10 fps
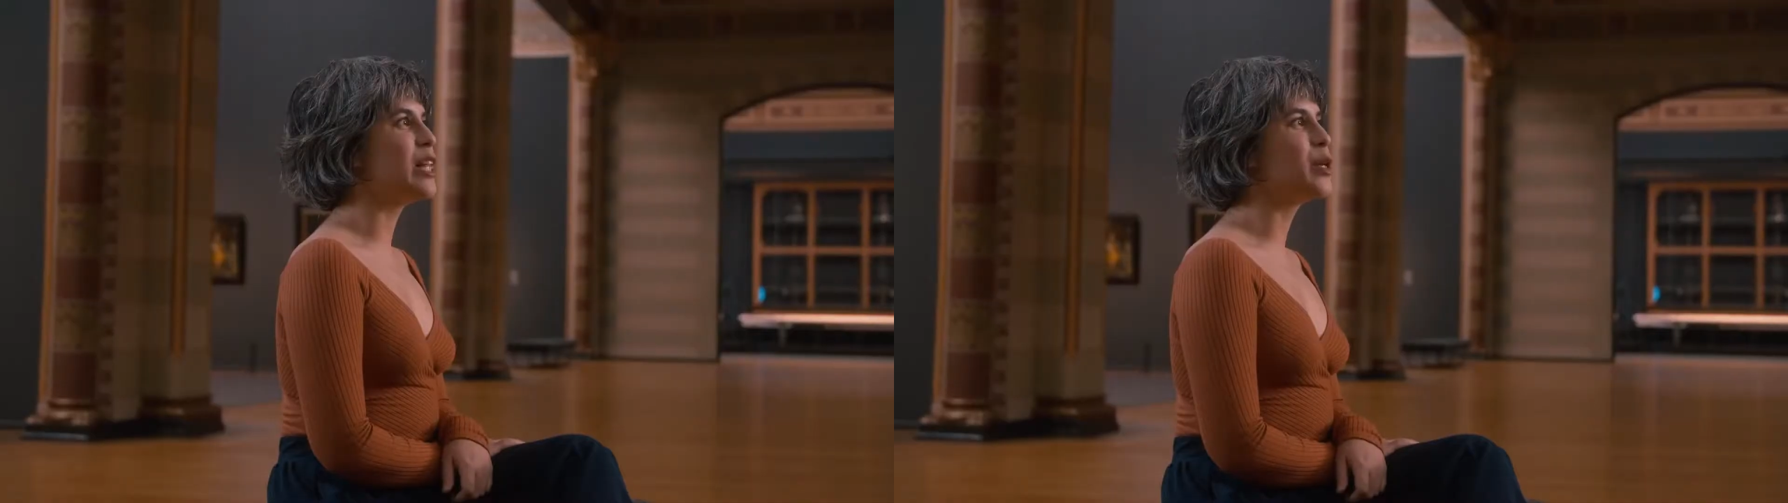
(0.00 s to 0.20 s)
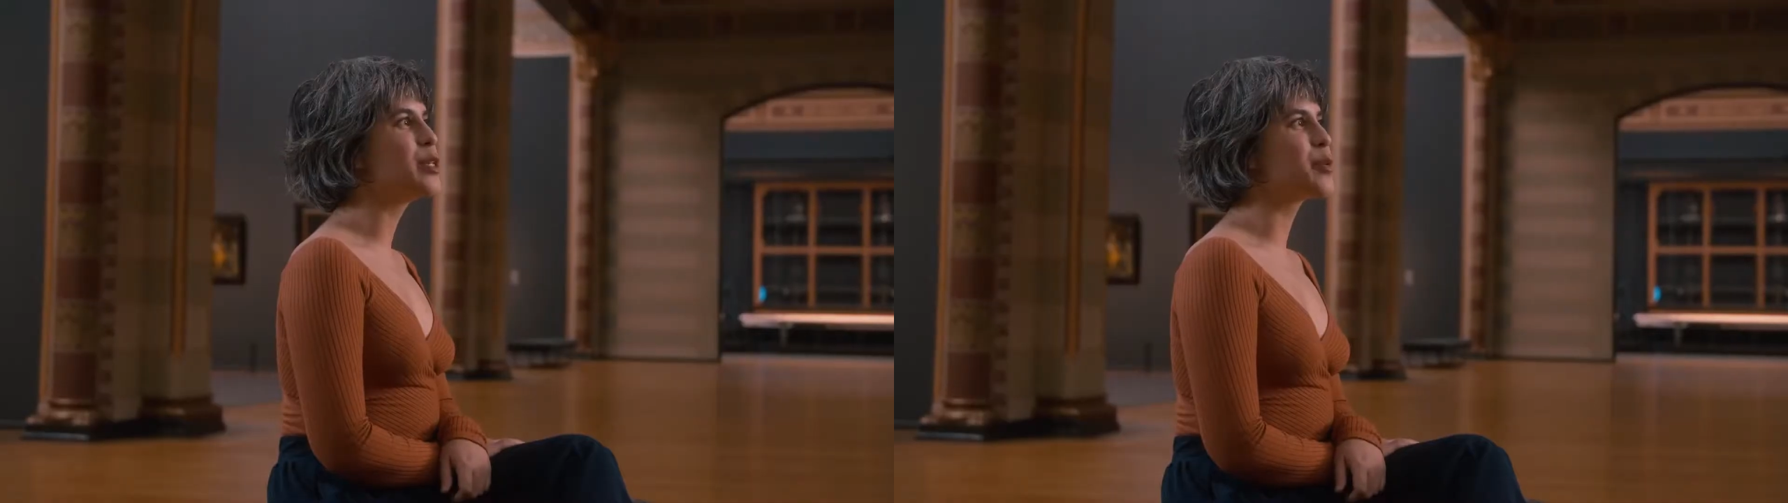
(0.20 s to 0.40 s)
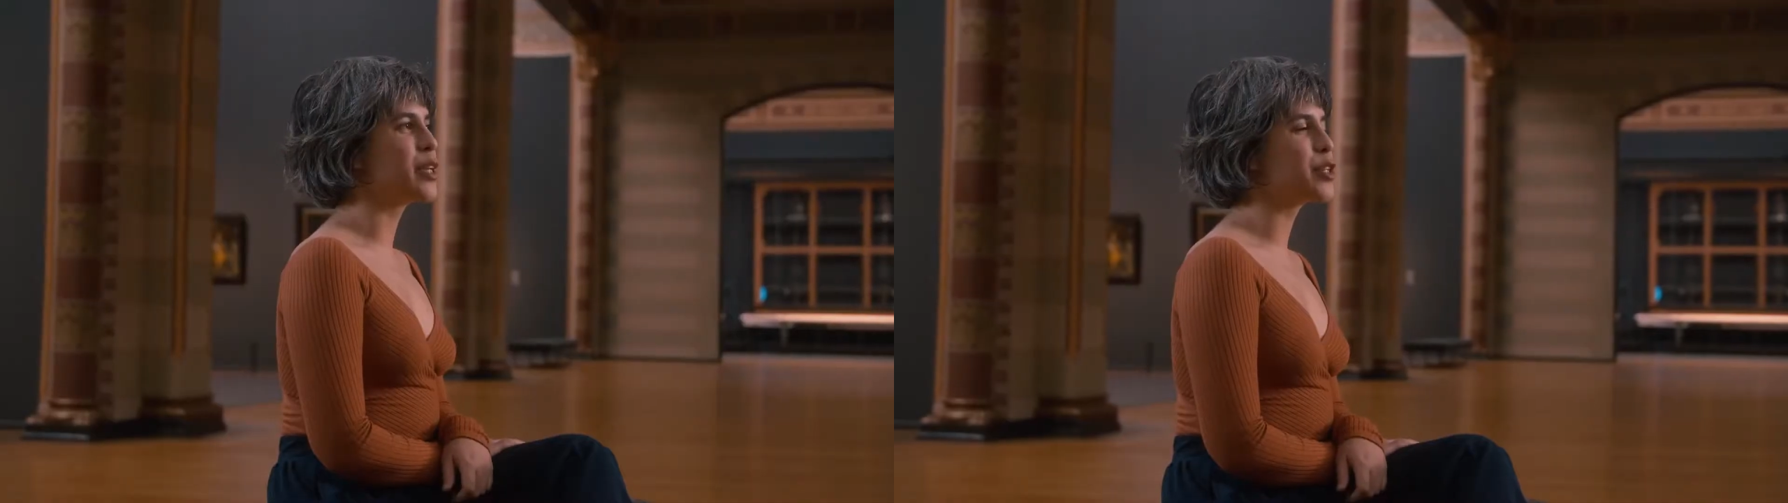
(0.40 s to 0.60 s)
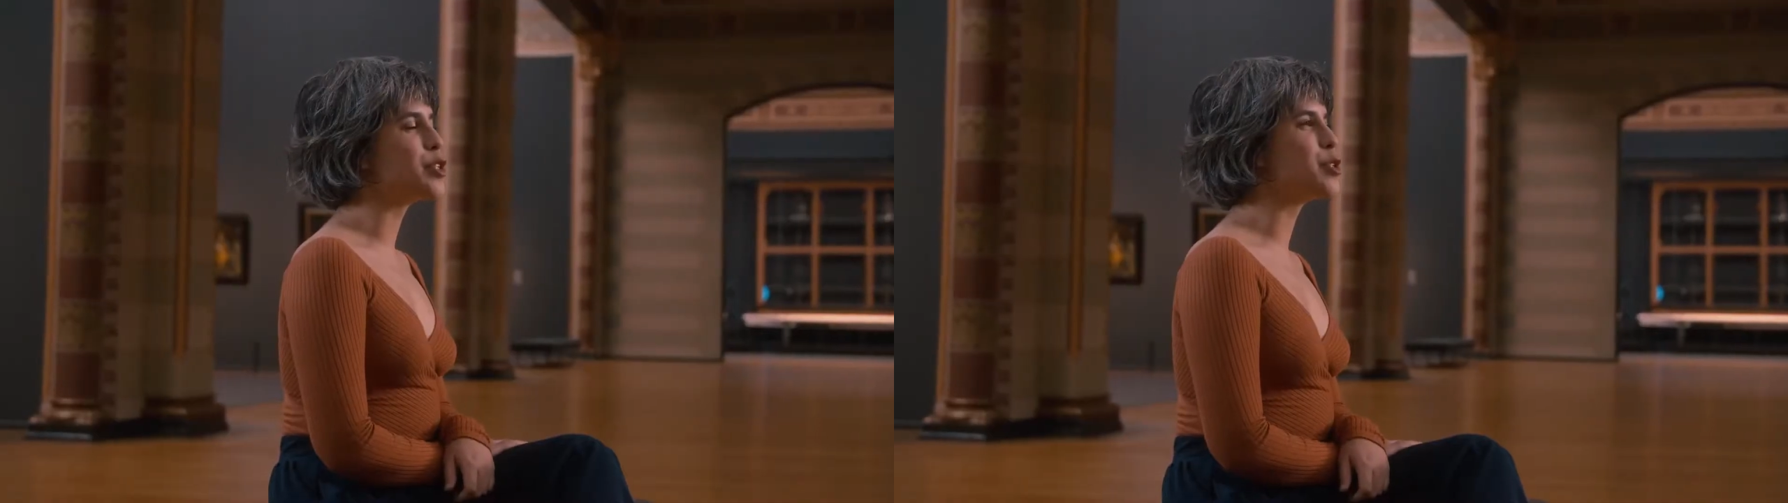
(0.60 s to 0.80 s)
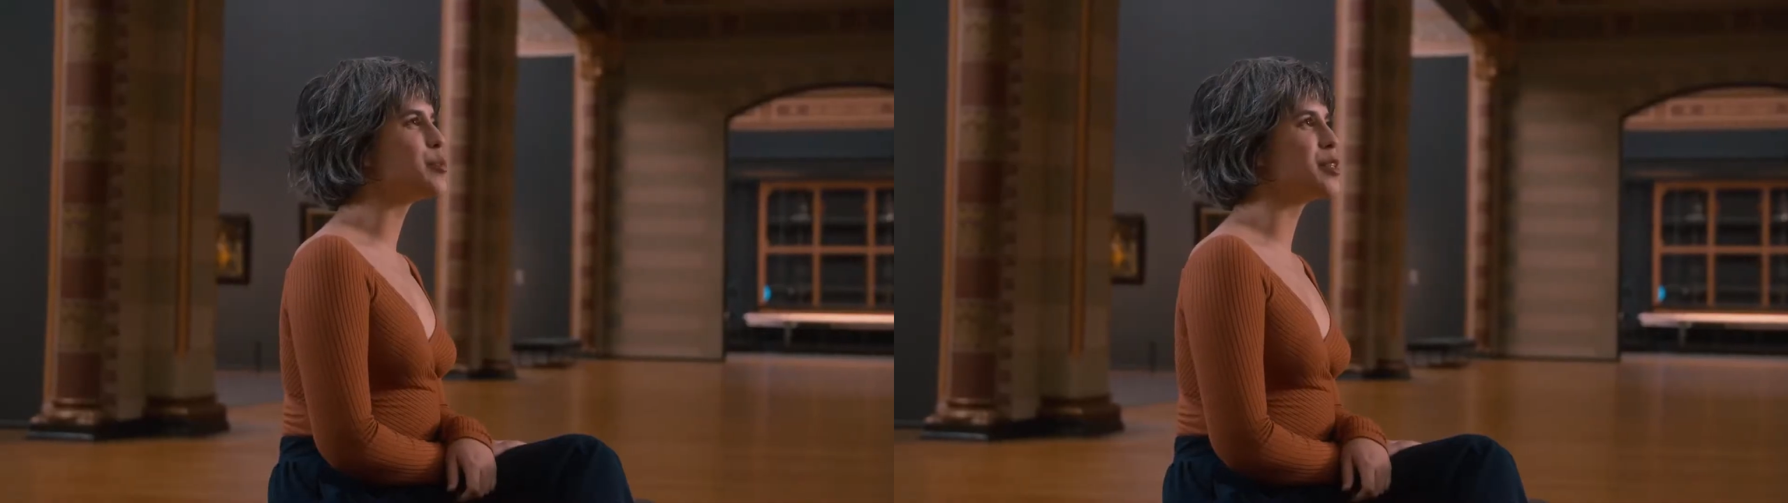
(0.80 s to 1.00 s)
Aloy's
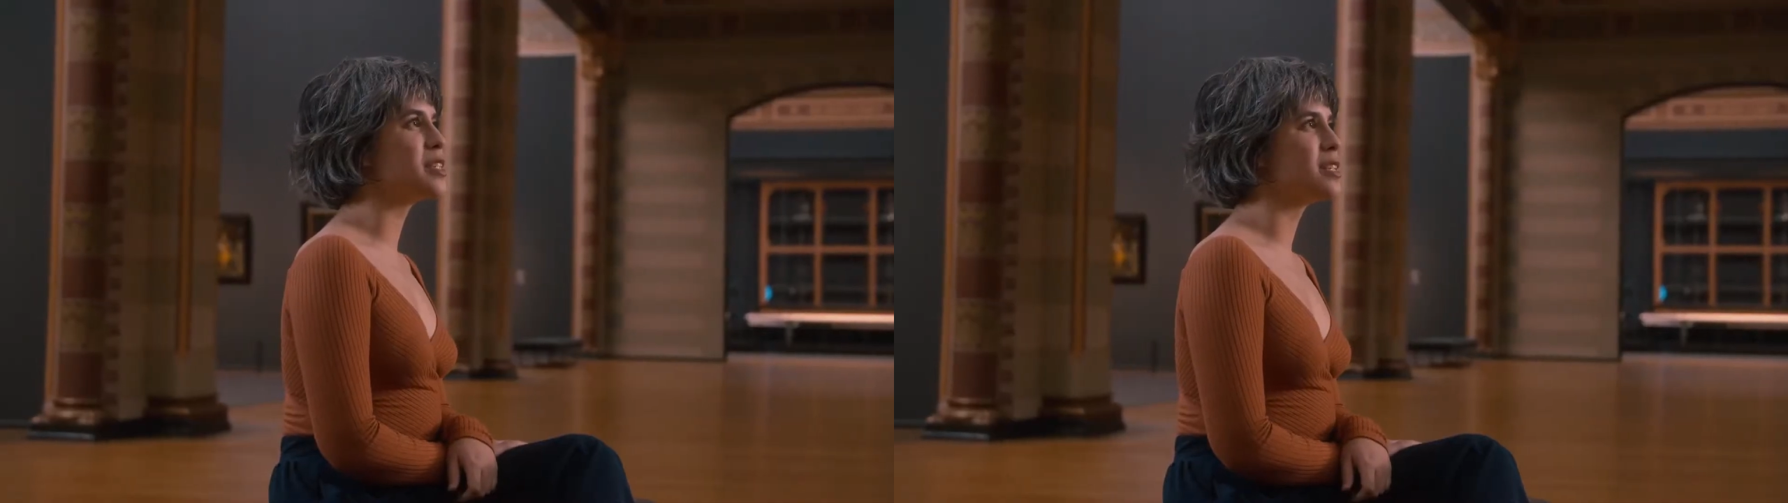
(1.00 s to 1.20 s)
relationship with